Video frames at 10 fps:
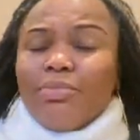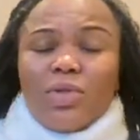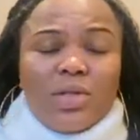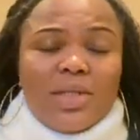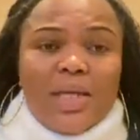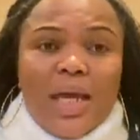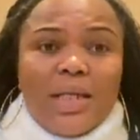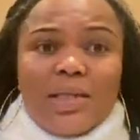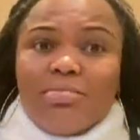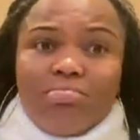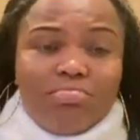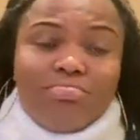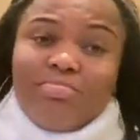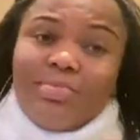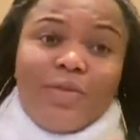saying,
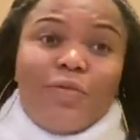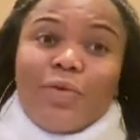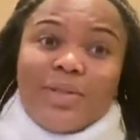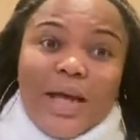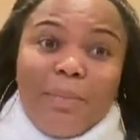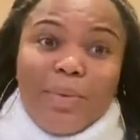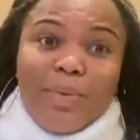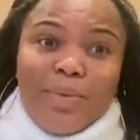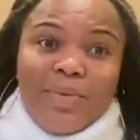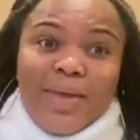for example,